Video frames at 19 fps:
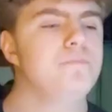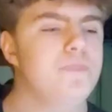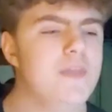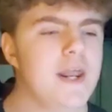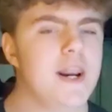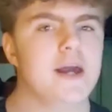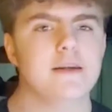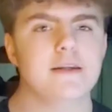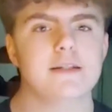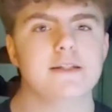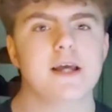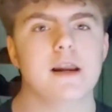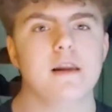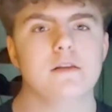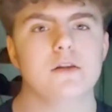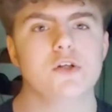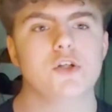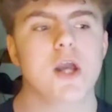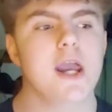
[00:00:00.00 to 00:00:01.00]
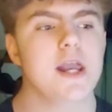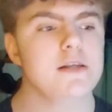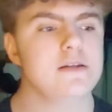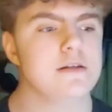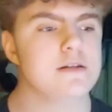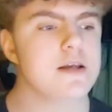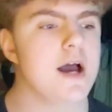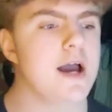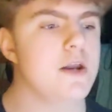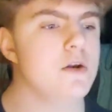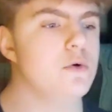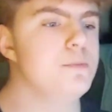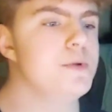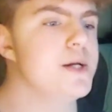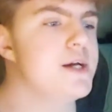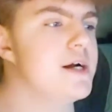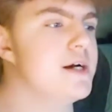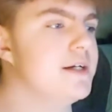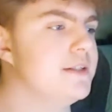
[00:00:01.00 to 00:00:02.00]
Then I decided to change the title
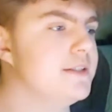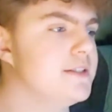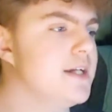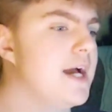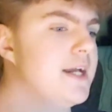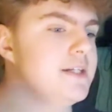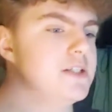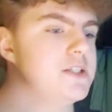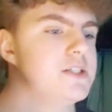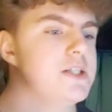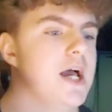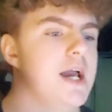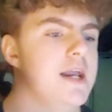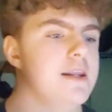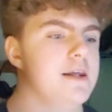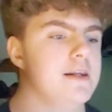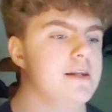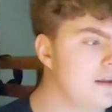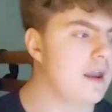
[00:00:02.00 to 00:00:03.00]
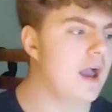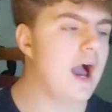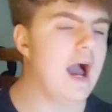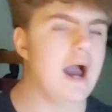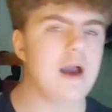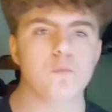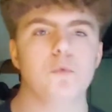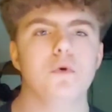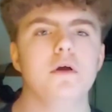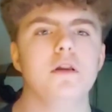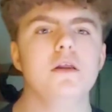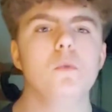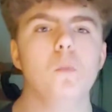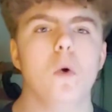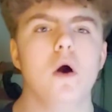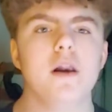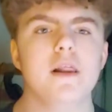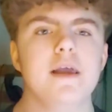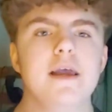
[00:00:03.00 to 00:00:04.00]
because I decided I really
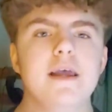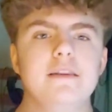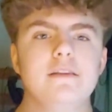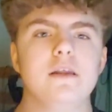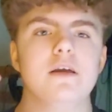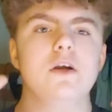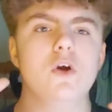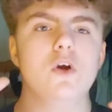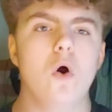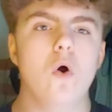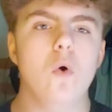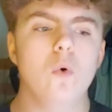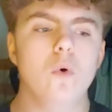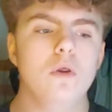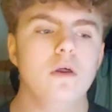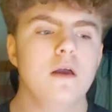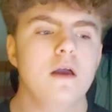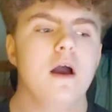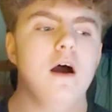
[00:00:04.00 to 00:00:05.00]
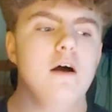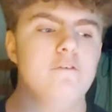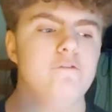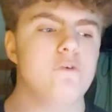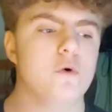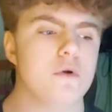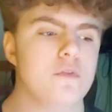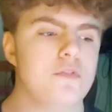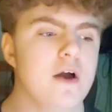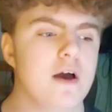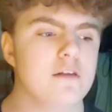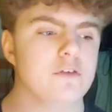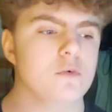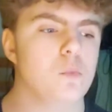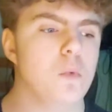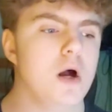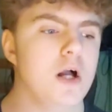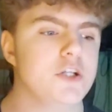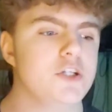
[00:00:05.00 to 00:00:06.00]
want to hit the goal of
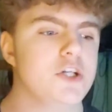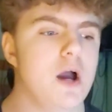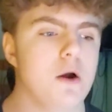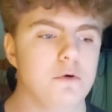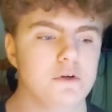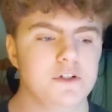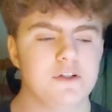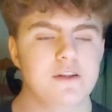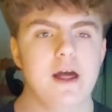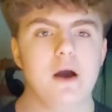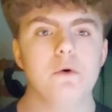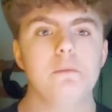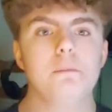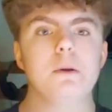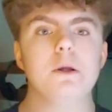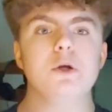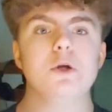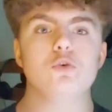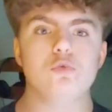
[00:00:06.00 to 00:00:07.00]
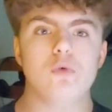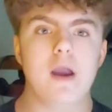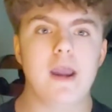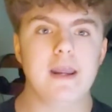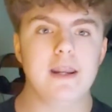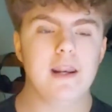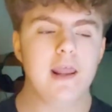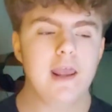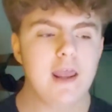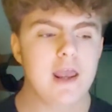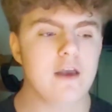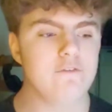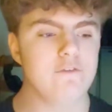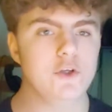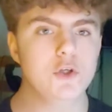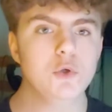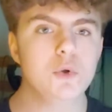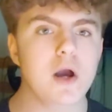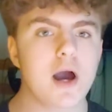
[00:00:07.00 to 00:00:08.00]
4,000 watch hours. That would be great.
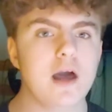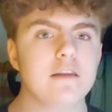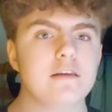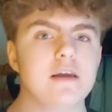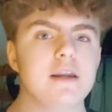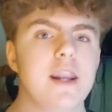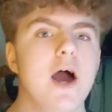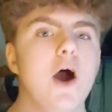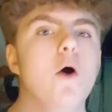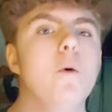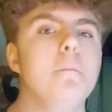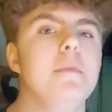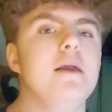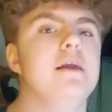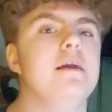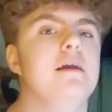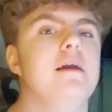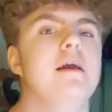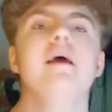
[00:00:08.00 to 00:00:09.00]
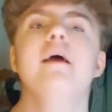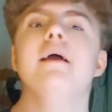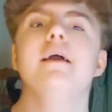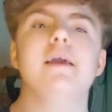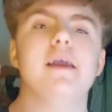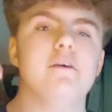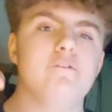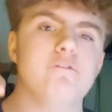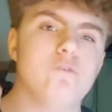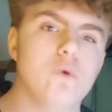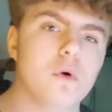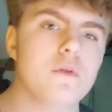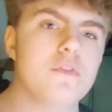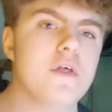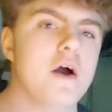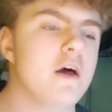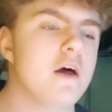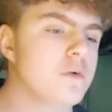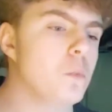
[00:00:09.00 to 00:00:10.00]
If you guys can help me get
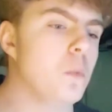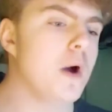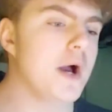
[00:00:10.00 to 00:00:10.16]
4,000